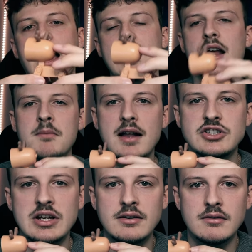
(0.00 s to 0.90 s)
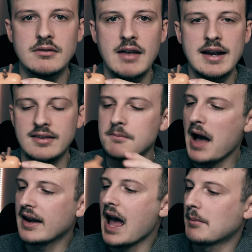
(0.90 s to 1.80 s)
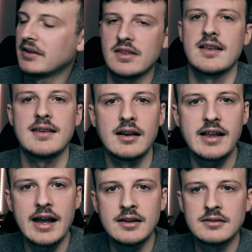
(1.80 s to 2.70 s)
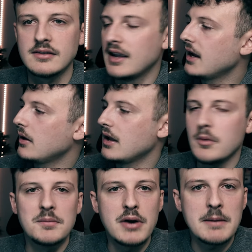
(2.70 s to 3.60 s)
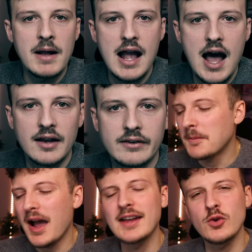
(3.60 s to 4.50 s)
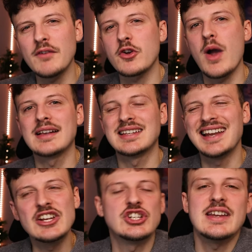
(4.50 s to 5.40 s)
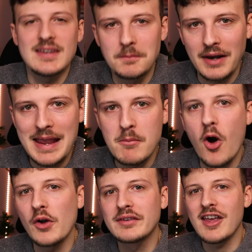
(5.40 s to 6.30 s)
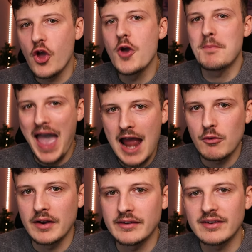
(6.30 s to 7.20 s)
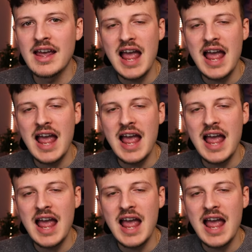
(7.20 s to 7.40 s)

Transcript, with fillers: I can't imagine anything bad happening to this little guy. It, it would break my heart. Now, but I do have the question, is she to blame, or is it her parents?